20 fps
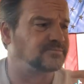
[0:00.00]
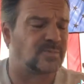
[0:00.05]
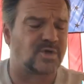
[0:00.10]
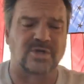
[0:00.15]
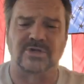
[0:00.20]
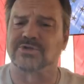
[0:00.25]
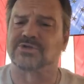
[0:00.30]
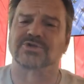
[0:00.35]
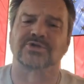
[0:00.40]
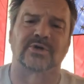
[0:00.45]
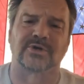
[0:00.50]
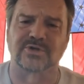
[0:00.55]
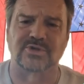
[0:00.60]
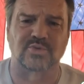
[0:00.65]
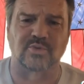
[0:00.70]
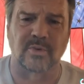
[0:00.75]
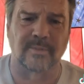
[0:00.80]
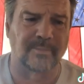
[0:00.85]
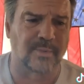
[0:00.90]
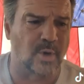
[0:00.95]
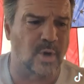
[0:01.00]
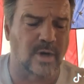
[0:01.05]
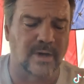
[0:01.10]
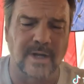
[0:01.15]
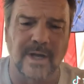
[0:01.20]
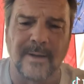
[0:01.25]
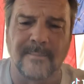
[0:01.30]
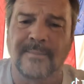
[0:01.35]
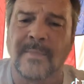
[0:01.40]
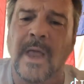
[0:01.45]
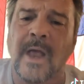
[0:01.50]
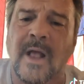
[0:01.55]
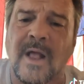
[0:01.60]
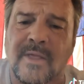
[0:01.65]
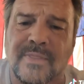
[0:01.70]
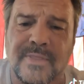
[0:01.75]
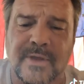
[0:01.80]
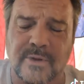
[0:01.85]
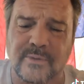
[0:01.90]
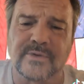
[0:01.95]
concerns were brought up,
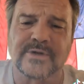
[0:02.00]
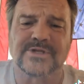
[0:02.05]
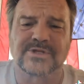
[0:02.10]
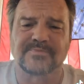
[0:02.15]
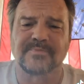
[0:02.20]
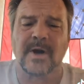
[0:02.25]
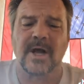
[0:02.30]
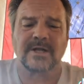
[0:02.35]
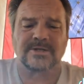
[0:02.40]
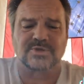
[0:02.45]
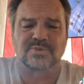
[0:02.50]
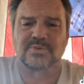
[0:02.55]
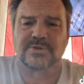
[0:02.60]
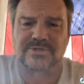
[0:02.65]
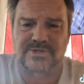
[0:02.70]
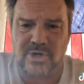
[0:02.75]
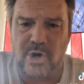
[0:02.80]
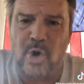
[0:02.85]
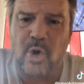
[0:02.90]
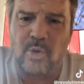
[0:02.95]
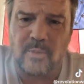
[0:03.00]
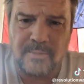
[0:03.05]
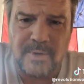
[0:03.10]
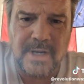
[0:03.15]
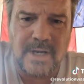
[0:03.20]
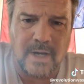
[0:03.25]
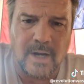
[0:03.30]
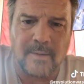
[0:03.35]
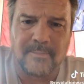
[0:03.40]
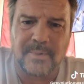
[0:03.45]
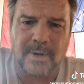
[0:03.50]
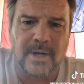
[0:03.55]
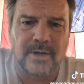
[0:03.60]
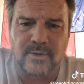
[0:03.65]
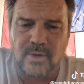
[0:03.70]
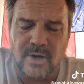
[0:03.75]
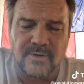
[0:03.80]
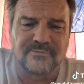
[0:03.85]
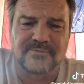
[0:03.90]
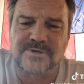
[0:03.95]
their response was opening up an
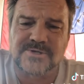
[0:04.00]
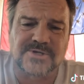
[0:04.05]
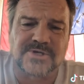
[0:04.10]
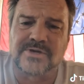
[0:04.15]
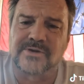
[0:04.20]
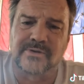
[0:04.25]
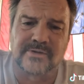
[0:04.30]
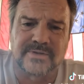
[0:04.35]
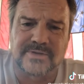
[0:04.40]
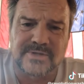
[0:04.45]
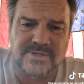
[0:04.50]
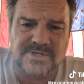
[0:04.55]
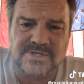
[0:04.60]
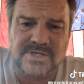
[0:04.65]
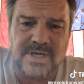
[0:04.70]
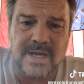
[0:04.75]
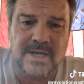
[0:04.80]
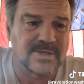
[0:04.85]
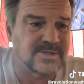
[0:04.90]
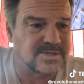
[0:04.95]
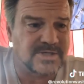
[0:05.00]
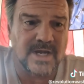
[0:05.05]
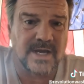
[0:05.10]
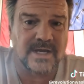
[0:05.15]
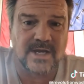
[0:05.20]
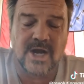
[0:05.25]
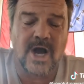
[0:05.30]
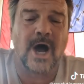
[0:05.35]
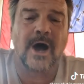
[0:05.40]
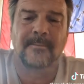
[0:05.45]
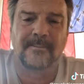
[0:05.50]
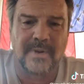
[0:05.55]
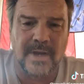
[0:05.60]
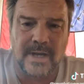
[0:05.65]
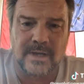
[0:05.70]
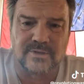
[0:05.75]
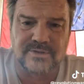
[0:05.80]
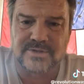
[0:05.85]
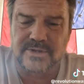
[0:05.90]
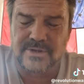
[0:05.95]
office here in the States, a
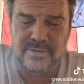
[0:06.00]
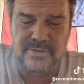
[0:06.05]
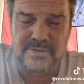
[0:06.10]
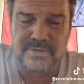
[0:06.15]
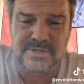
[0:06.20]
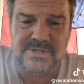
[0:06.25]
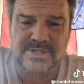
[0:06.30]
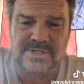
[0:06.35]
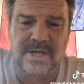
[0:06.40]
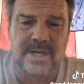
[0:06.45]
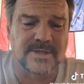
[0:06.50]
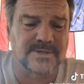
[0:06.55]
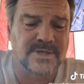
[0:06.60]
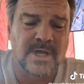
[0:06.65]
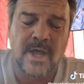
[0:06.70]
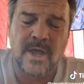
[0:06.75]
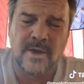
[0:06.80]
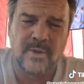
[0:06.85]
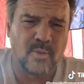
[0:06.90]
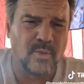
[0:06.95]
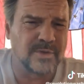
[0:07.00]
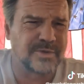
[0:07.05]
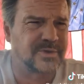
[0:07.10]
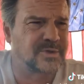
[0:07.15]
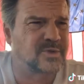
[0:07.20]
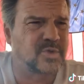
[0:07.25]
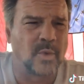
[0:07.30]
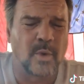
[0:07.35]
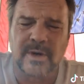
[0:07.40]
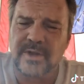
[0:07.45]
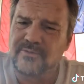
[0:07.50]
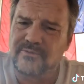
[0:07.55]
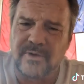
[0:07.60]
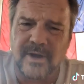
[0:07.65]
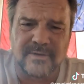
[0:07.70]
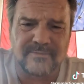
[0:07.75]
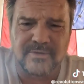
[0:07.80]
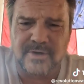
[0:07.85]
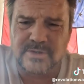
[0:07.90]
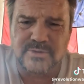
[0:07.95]
compound here in the States with
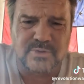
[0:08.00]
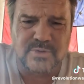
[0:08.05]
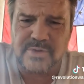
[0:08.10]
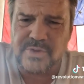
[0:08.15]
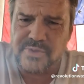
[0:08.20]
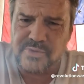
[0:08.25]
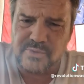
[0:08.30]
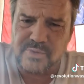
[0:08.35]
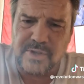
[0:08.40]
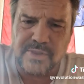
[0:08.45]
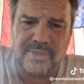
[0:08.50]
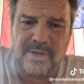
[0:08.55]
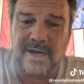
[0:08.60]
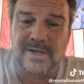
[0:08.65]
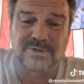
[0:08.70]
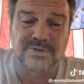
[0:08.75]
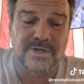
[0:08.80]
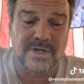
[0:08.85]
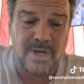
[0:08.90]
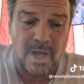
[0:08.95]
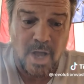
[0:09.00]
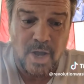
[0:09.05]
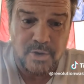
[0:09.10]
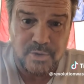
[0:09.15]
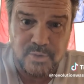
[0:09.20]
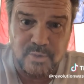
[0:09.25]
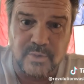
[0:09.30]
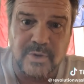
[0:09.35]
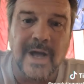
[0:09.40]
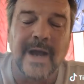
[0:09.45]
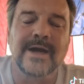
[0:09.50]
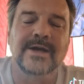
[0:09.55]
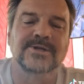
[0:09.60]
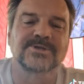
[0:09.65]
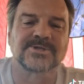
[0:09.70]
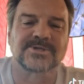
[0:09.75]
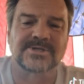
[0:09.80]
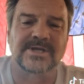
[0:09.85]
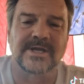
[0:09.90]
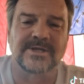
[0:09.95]
2,500 to 3,000
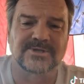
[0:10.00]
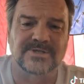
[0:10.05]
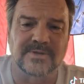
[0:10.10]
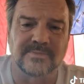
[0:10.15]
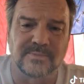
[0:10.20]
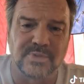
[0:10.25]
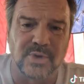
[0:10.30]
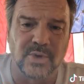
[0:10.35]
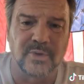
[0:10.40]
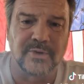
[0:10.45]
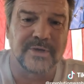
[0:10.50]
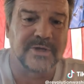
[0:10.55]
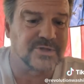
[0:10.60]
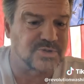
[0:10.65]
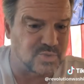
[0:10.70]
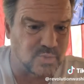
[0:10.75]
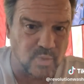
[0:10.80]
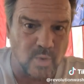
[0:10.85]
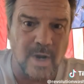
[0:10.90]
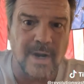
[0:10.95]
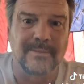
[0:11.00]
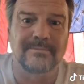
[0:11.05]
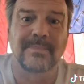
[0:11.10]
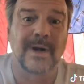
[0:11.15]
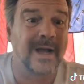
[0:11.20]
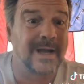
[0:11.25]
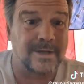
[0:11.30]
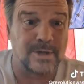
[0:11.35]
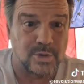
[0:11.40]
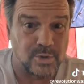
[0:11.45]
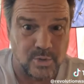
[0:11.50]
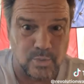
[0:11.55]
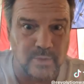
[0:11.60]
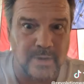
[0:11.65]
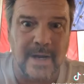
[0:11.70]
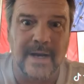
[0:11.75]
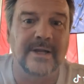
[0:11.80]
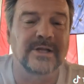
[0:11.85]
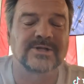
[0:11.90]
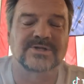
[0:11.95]
United States employees run by
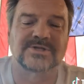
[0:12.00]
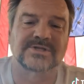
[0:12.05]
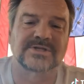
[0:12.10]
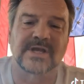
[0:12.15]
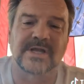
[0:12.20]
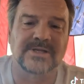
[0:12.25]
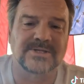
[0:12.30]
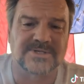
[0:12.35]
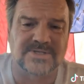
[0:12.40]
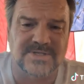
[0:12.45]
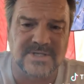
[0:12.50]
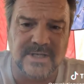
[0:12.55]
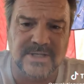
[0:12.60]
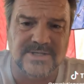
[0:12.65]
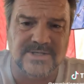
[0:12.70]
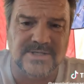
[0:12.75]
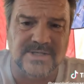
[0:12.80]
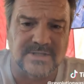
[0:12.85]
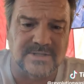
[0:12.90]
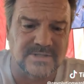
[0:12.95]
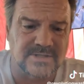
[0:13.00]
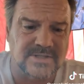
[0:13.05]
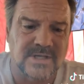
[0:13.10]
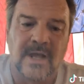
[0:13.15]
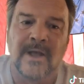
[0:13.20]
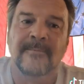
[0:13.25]
United States citizens.